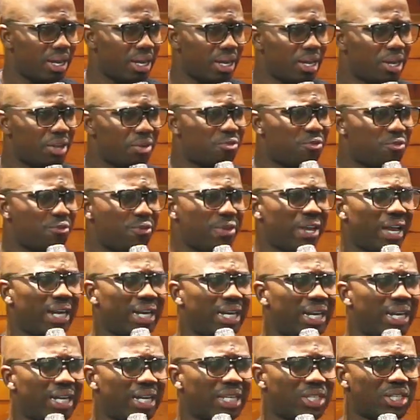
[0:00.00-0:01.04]
fear
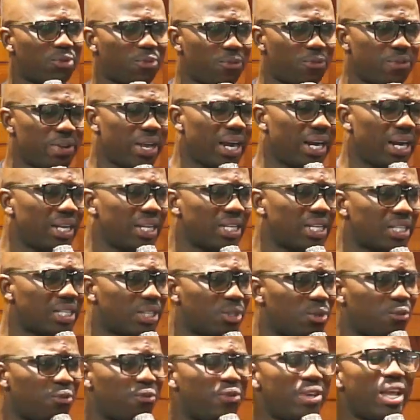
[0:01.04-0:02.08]
this, fear this,
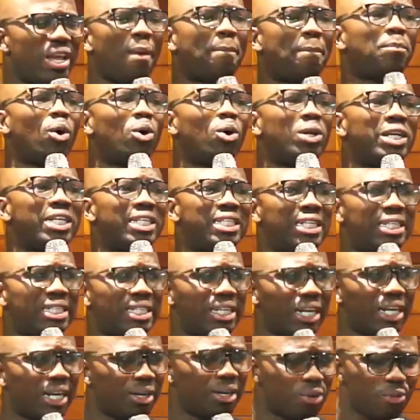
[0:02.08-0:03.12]
fear politician,
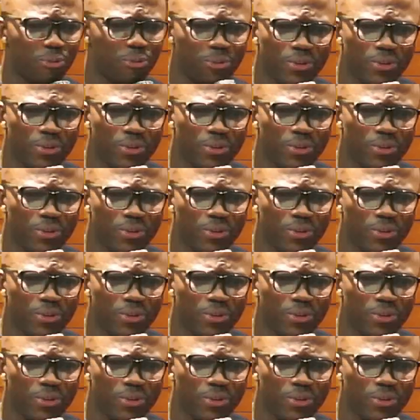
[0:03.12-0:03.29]
fear